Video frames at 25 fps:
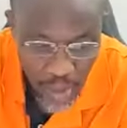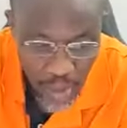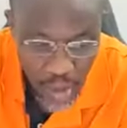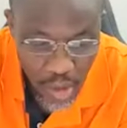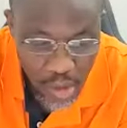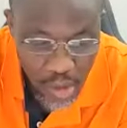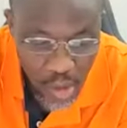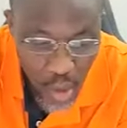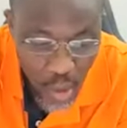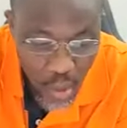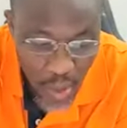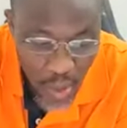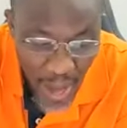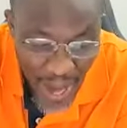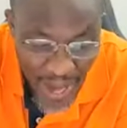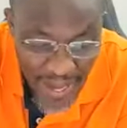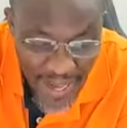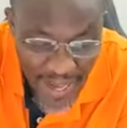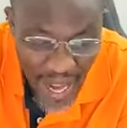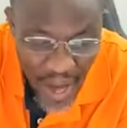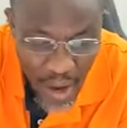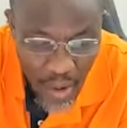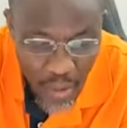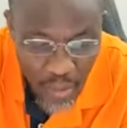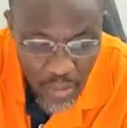So right
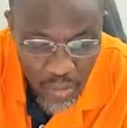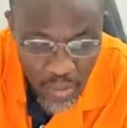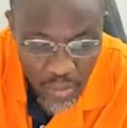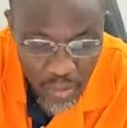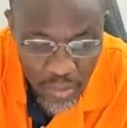now,